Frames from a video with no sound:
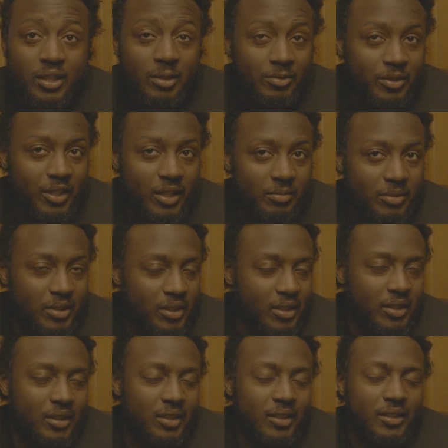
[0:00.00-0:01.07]
I feel like I'm just
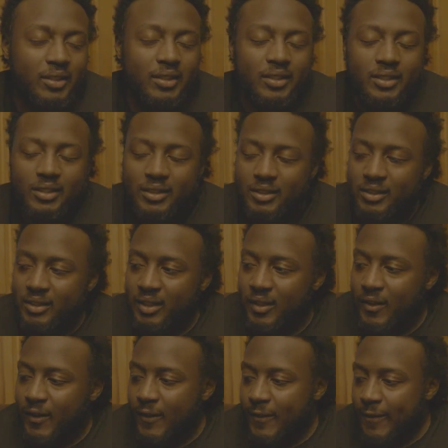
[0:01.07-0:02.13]
telling y'all
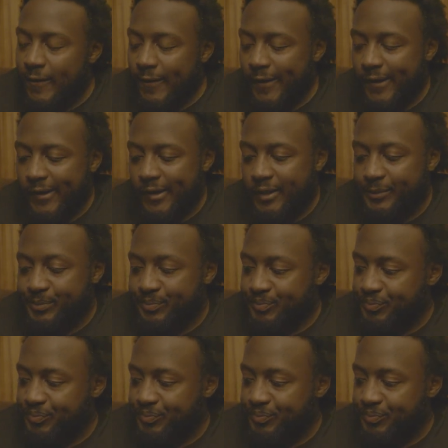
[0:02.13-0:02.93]
anything.